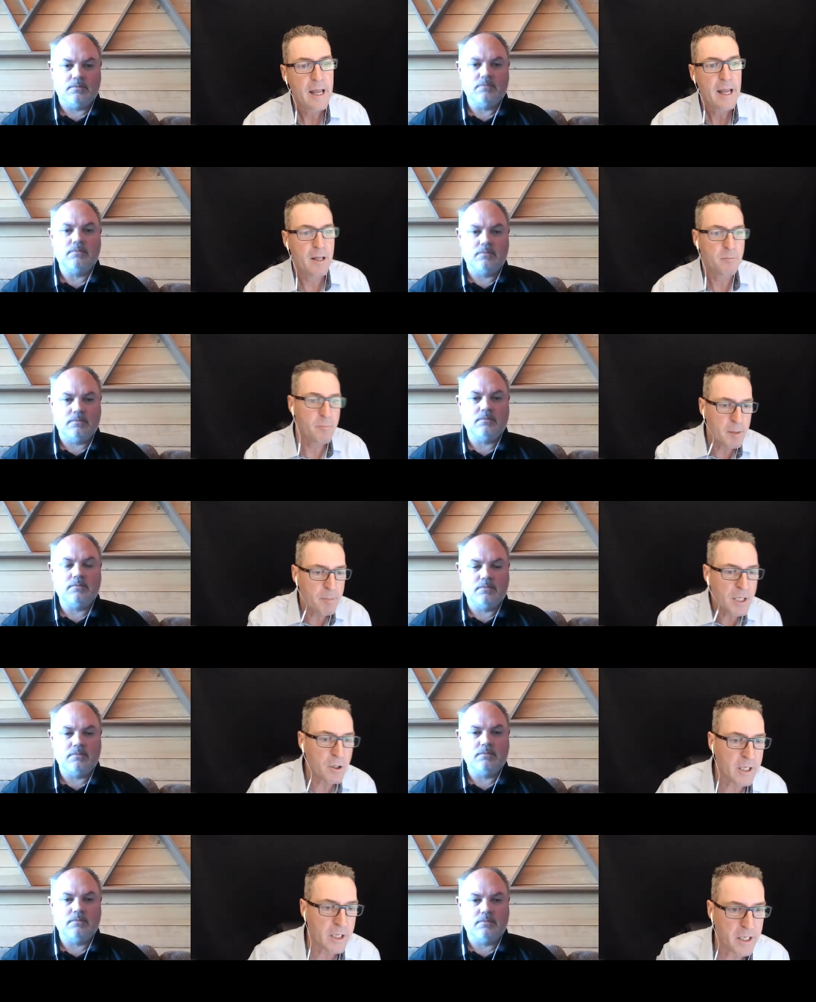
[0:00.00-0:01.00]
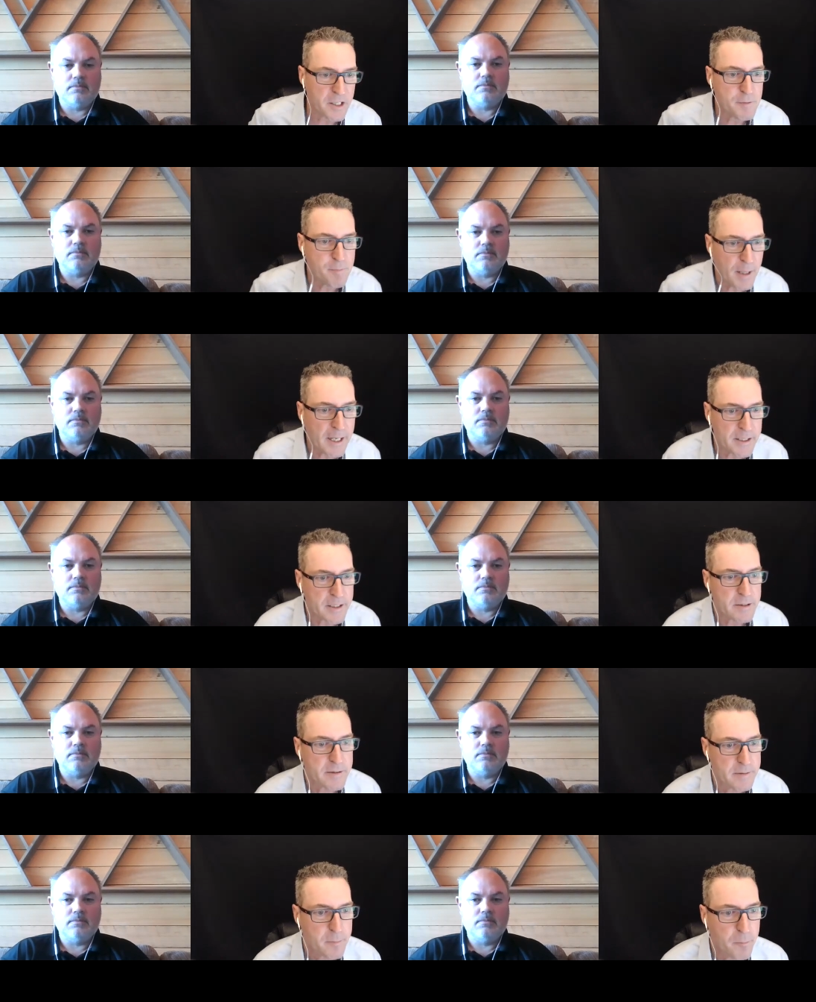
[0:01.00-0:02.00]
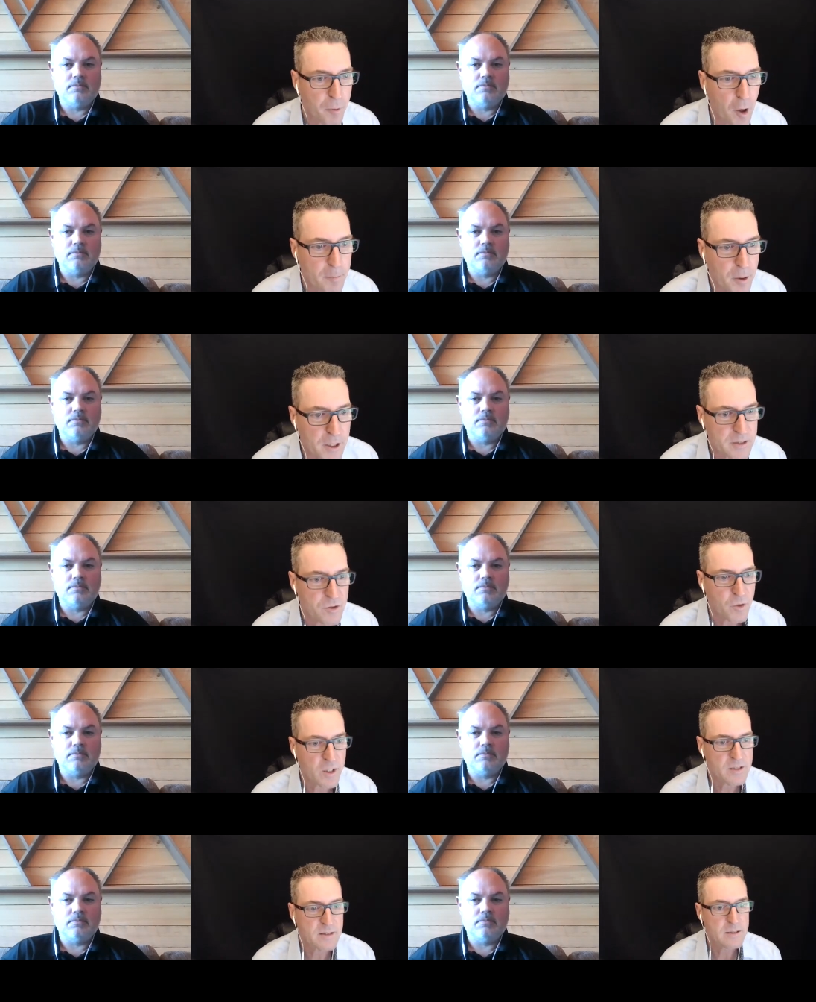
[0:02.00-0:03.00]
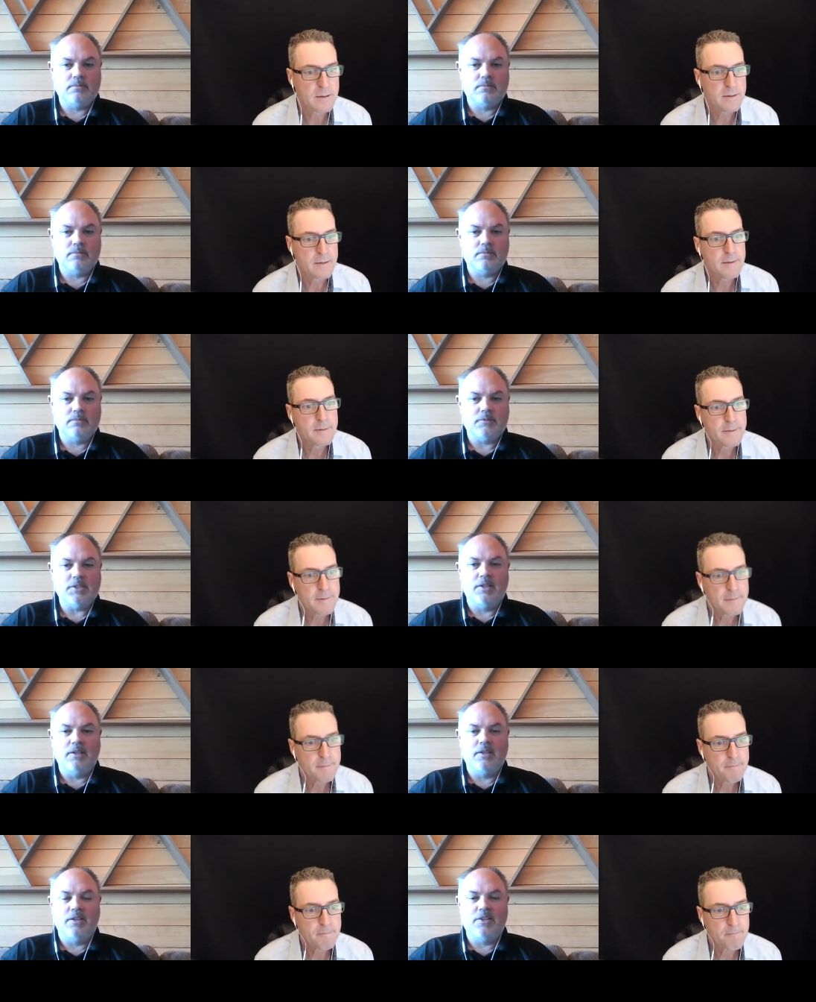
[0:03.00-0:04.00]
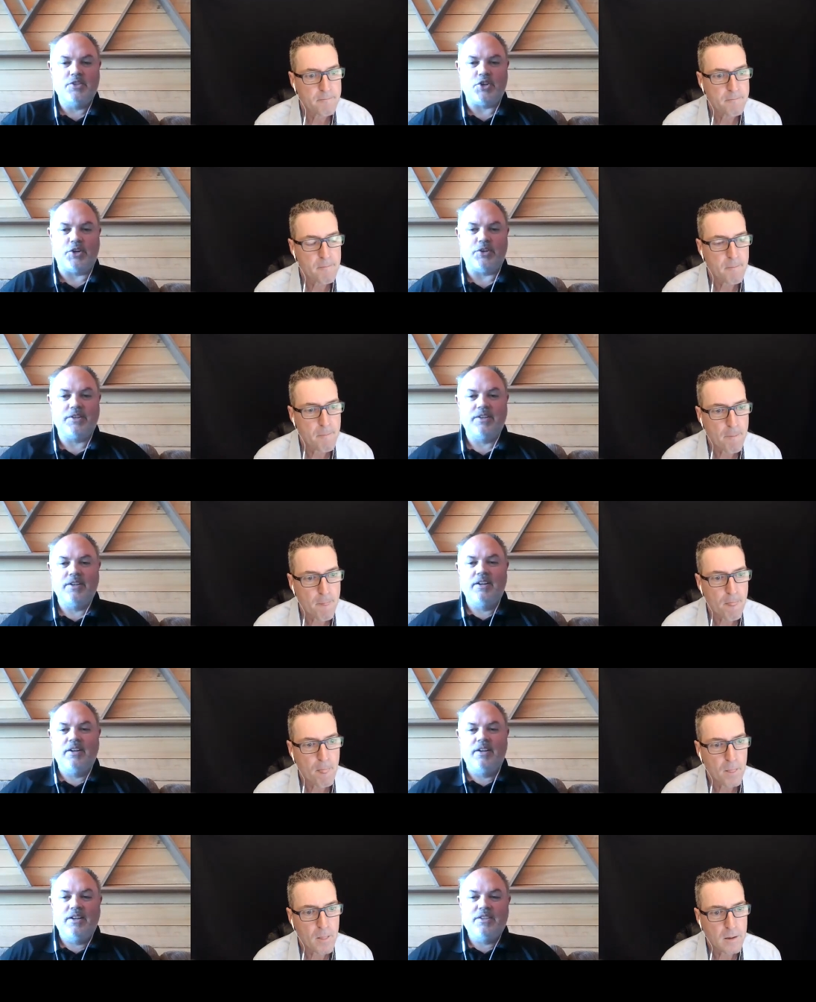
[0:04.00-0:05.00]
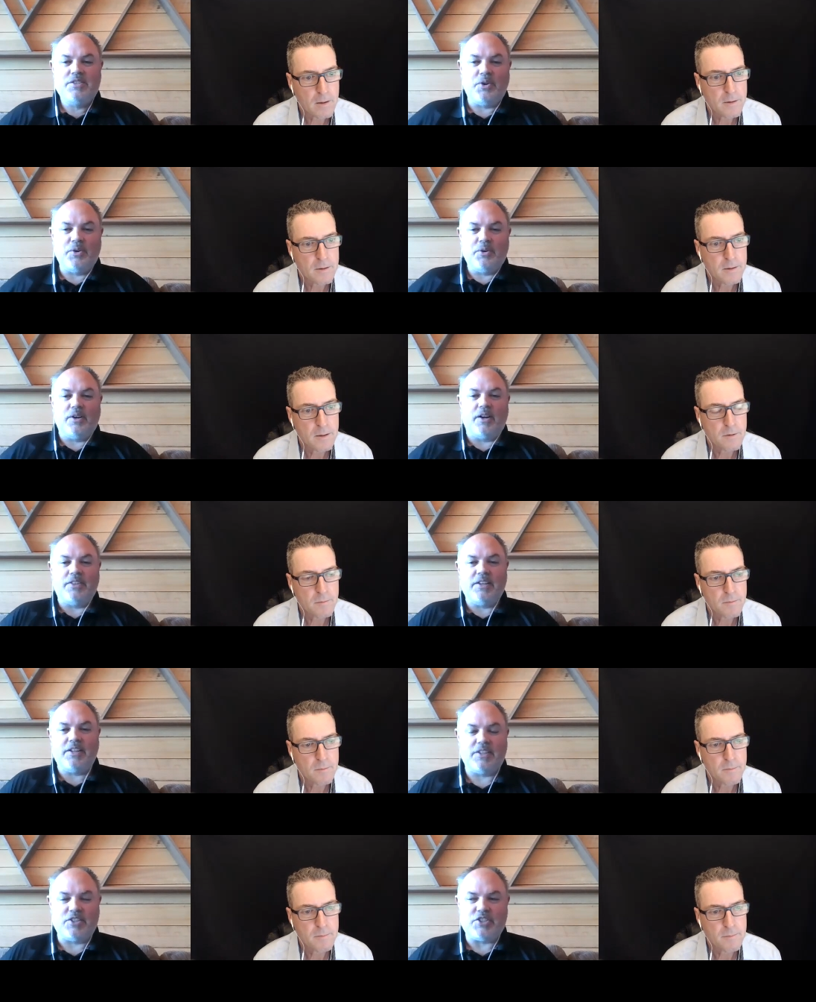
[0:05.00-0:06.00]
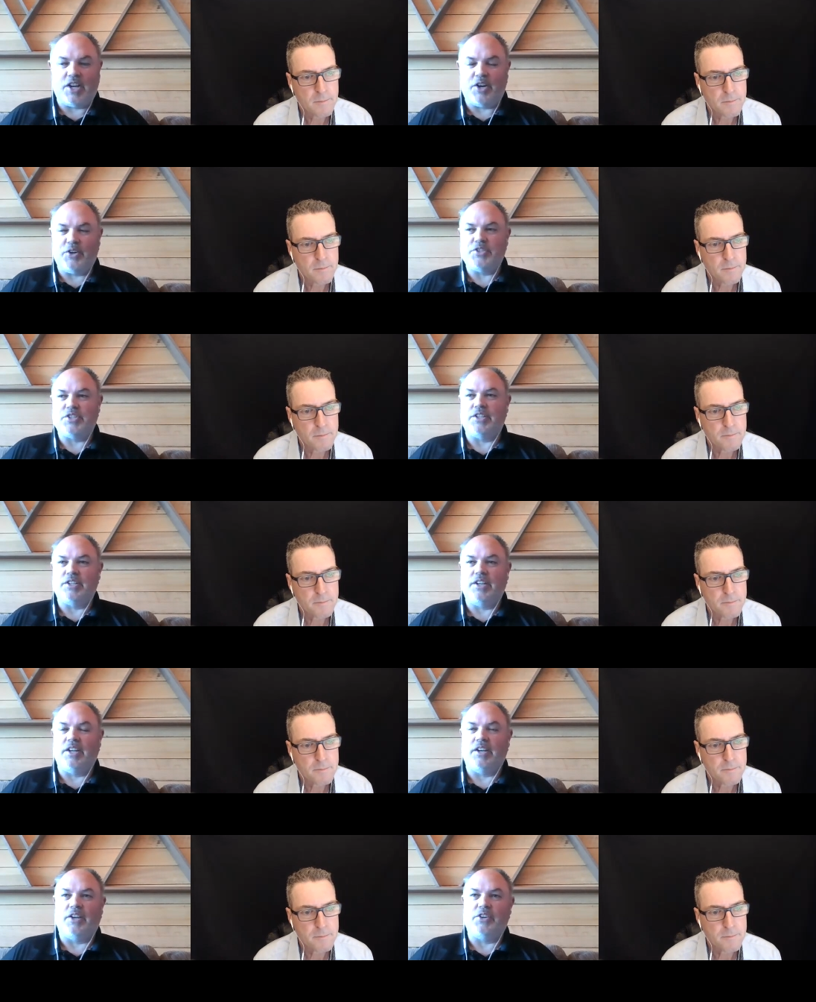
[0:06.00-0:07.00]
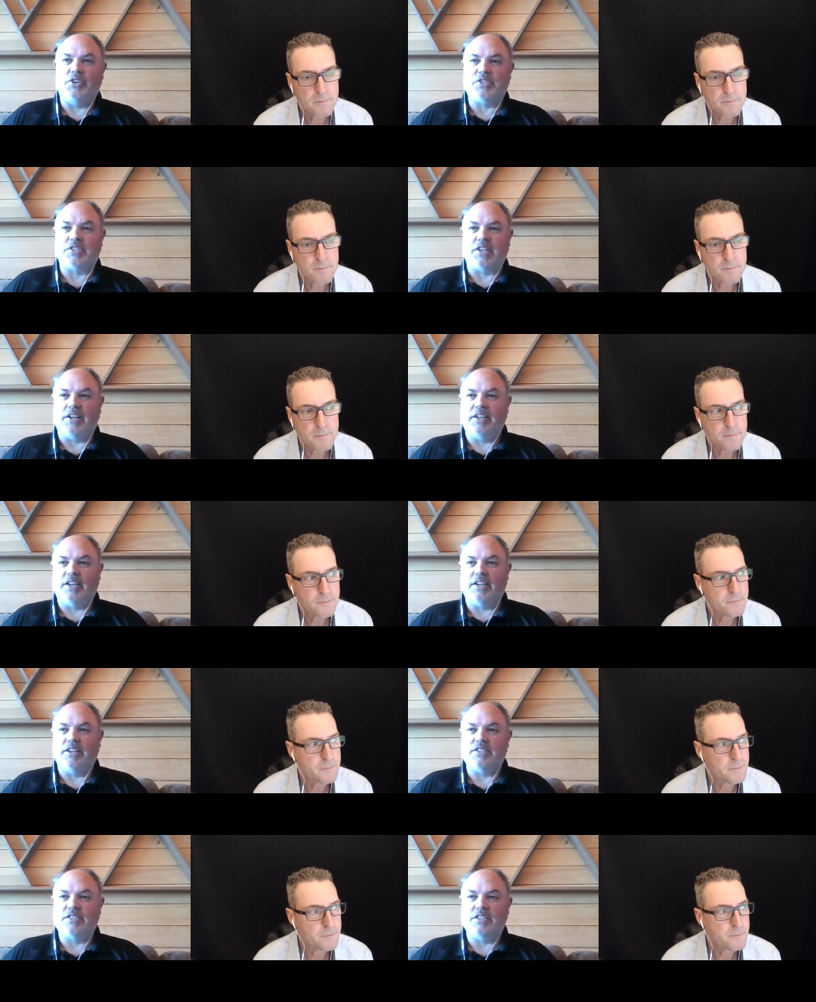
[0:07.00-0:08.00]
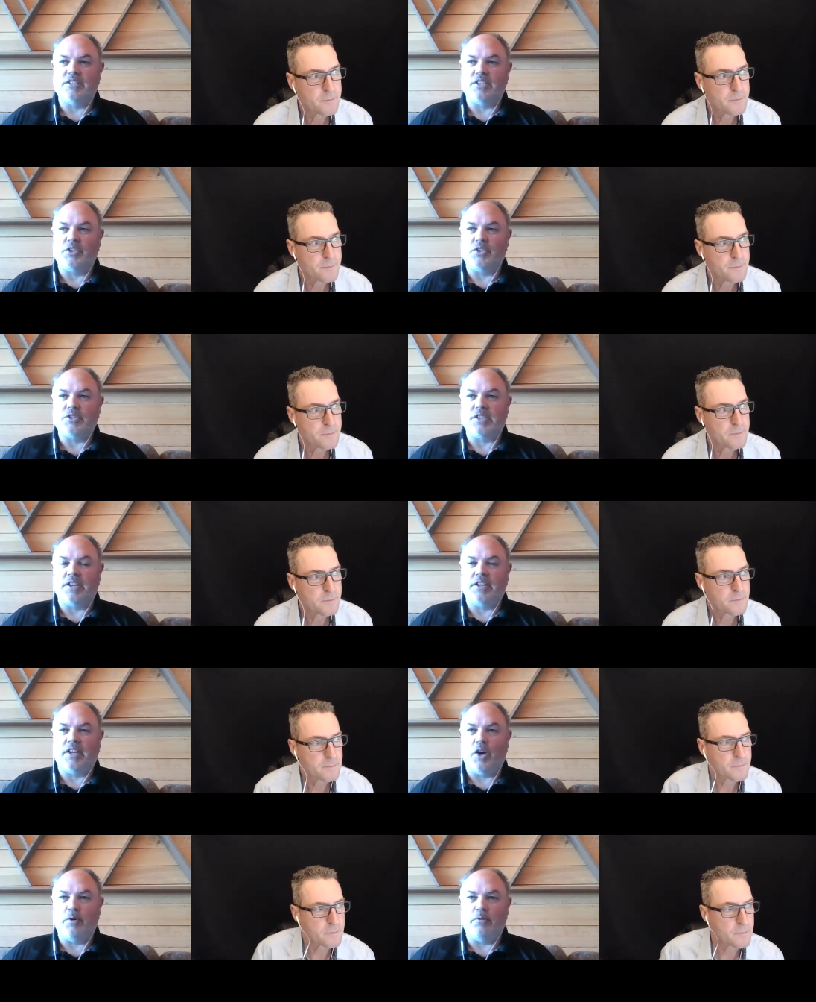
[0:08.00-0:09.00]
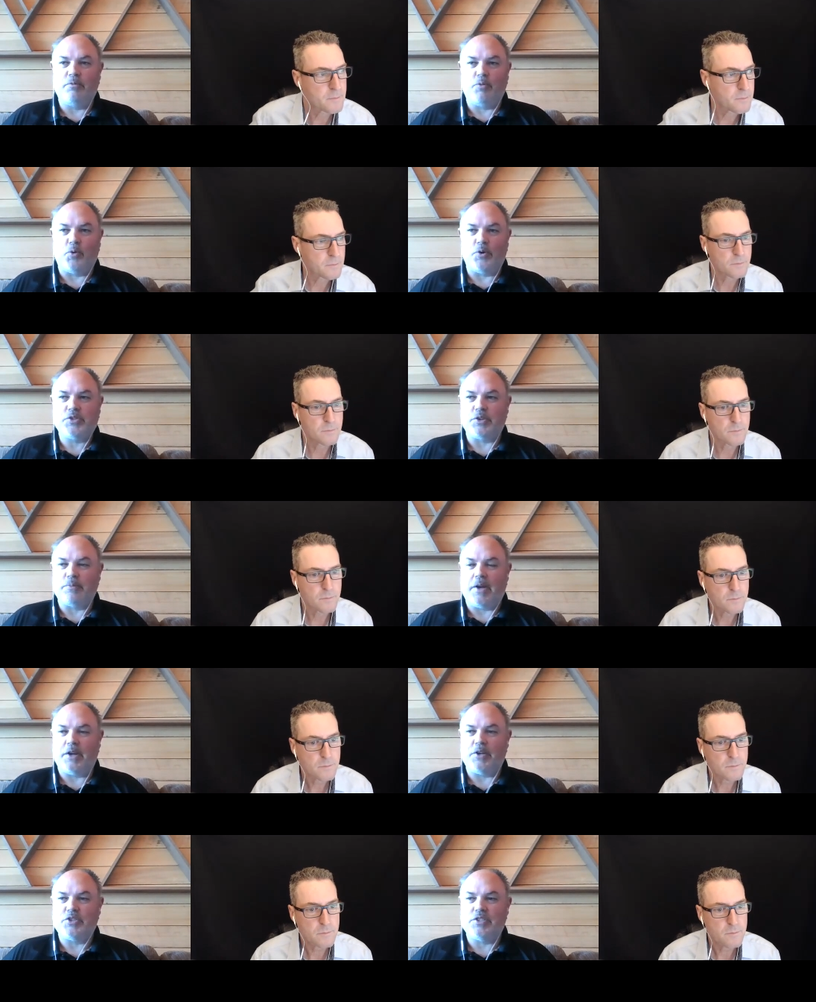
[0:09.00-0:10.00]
Speaker 1: and maybe you can explain it properly to us.
Speaker 2: Sure. So I think the challenge in understanding it is understanding how forests are managed